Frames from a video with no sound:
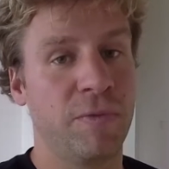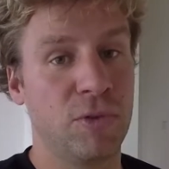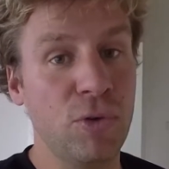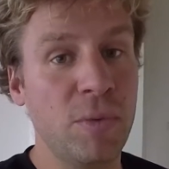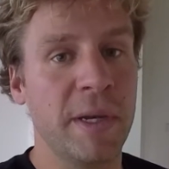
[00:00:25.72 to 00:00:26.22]

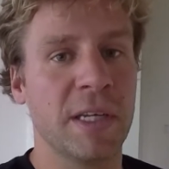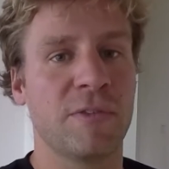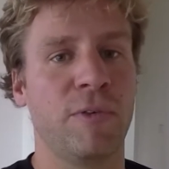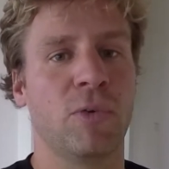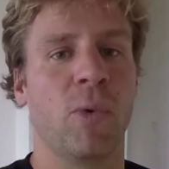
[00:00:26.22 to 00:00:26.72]
two minutes
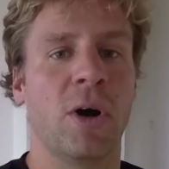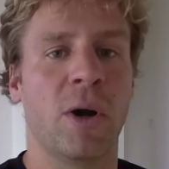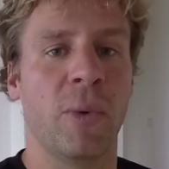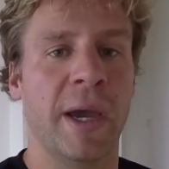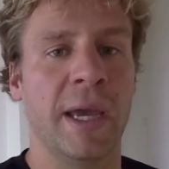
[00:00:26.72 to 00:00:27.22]
foot walk
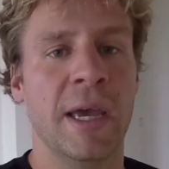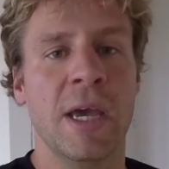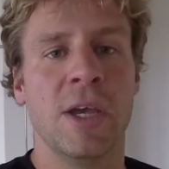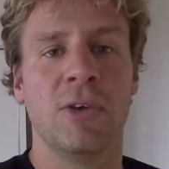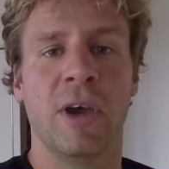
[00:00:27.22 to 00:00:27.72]
away.
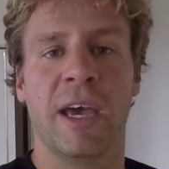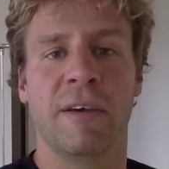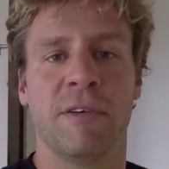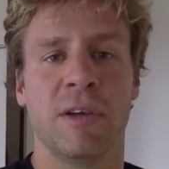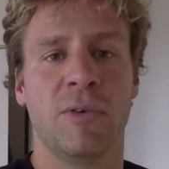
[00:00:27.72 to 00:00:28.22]
You
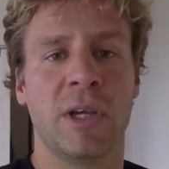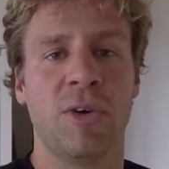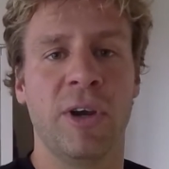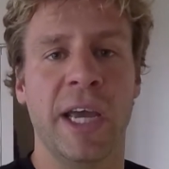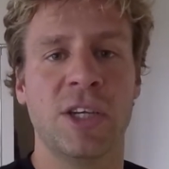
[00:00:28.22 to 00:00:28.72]
have
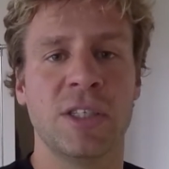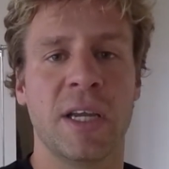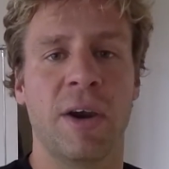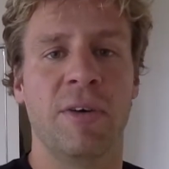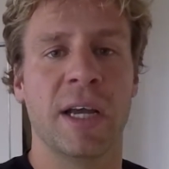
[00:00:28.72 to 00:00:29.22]
recreation
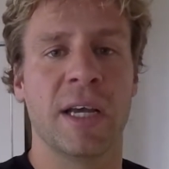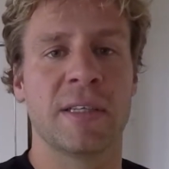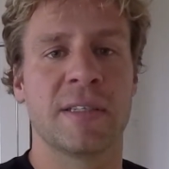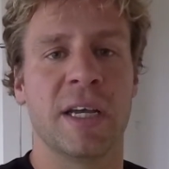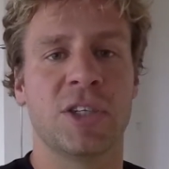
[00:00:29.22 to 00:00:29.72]

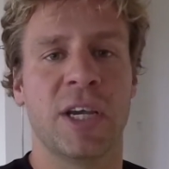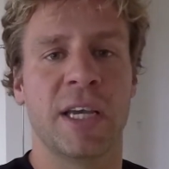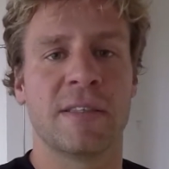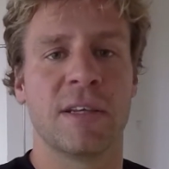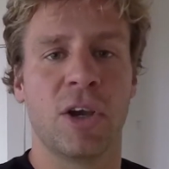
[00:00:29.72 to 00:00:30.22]
areas such
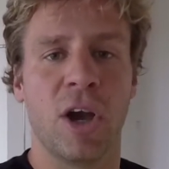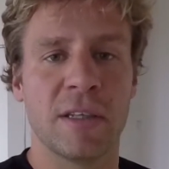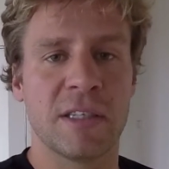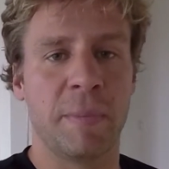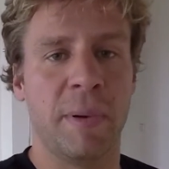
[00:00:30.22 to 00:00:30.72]
as the
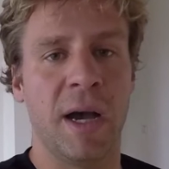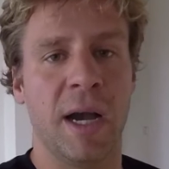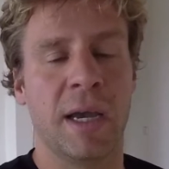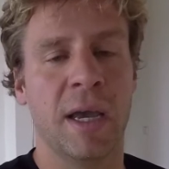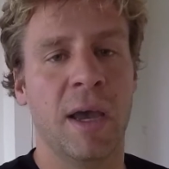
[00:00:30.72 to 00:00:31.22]
Görlitzer
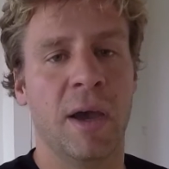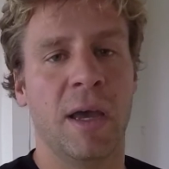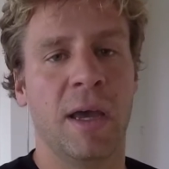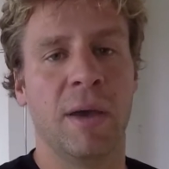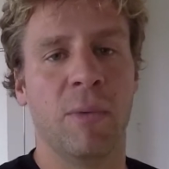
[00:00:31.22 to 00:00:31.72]
Park
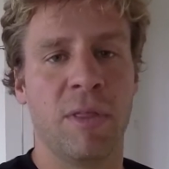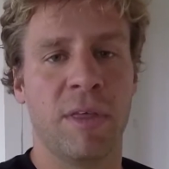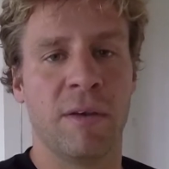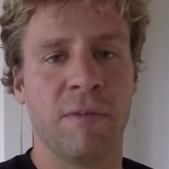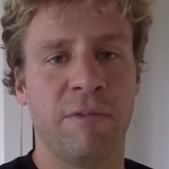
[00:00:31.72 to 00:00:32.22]
uh,
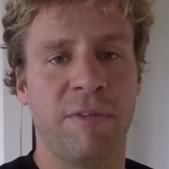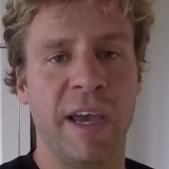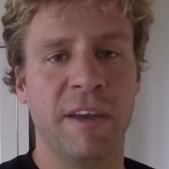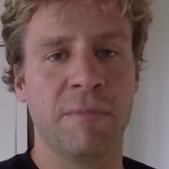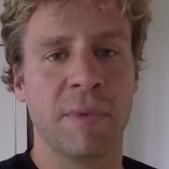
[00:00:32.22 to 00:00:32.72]
within
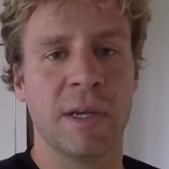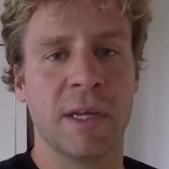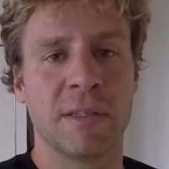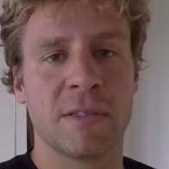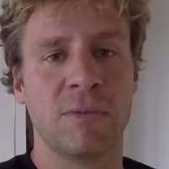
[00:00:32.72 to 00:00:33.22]
five
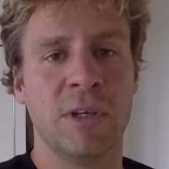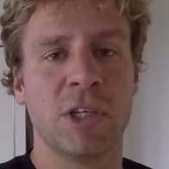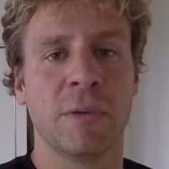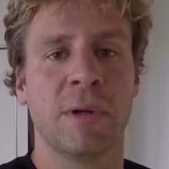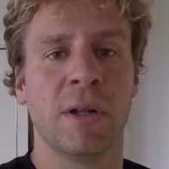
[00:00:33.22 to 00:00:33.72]
minutes
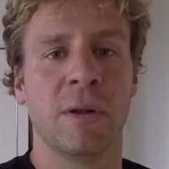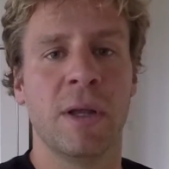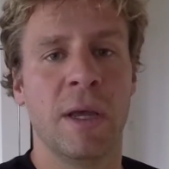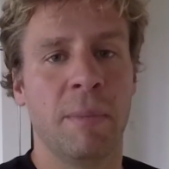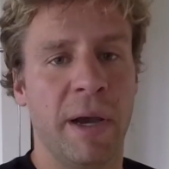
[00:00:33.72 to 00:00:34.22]

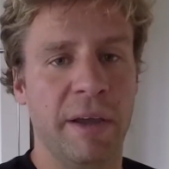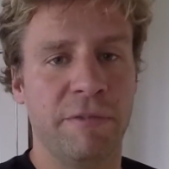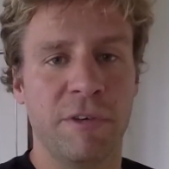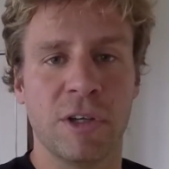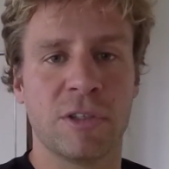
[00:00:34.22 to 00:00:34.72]
reachable by
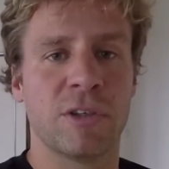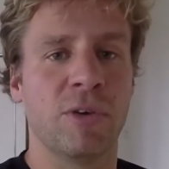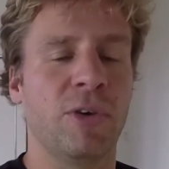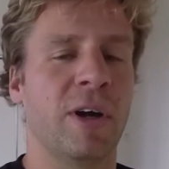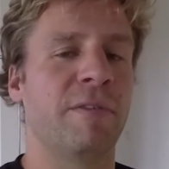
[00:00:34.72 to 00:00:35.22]
foot. So
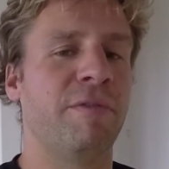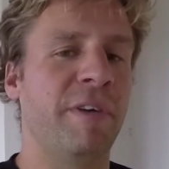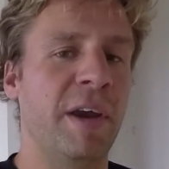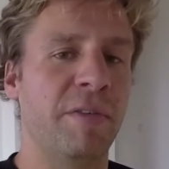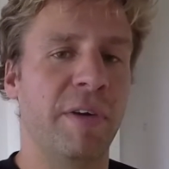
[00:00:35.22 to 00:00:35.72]
you are
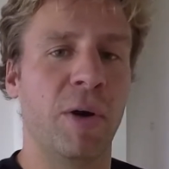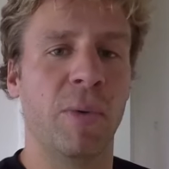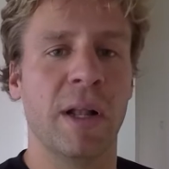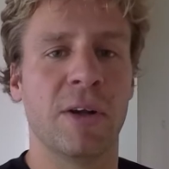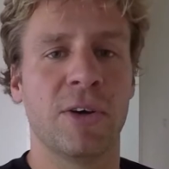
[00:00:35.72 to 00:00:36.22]
very, very
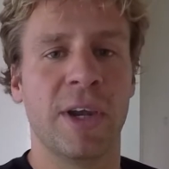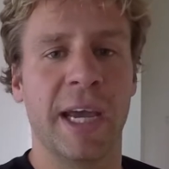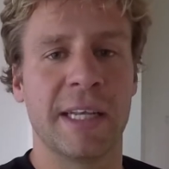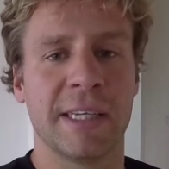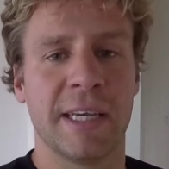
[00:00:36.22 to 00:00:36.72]
well
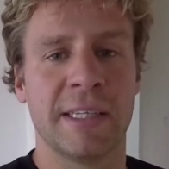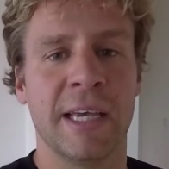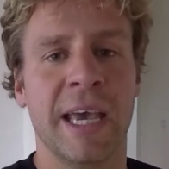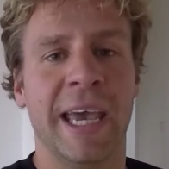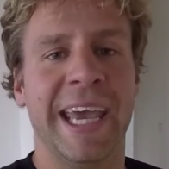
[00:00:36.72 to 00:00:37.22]
connected
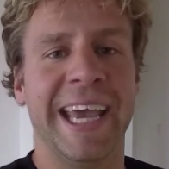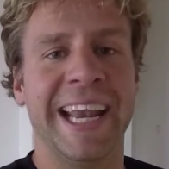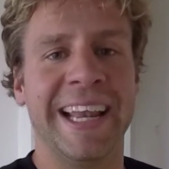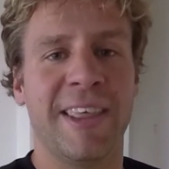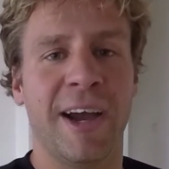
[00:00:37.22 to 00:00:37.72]

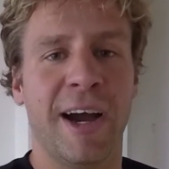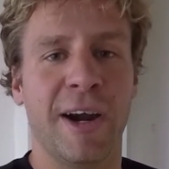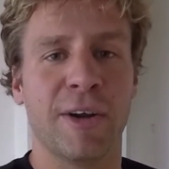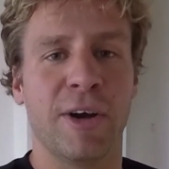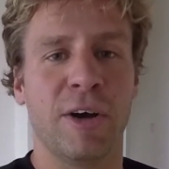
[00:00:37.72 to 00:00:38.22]
in the
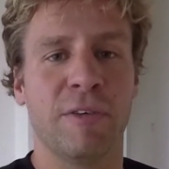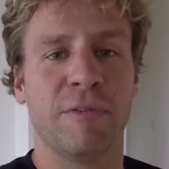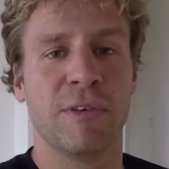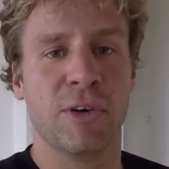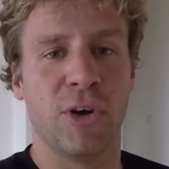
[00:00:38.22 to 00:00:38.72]
heart of
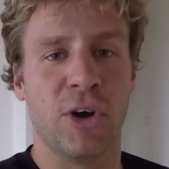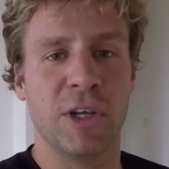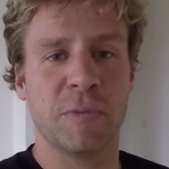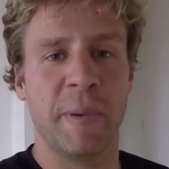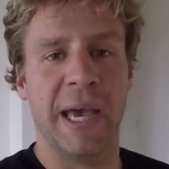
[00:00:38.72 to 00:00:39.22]

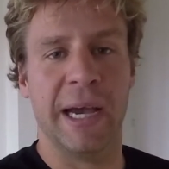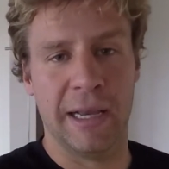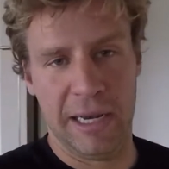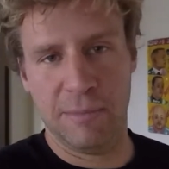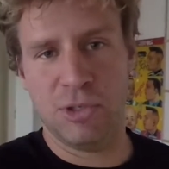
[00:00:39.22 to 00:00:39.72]

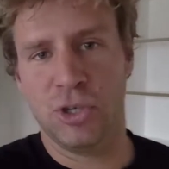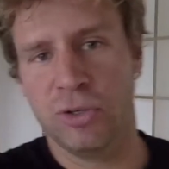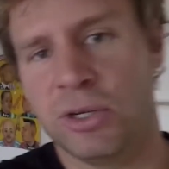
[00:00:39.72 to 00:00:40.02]
Kreuzberg. Let me show you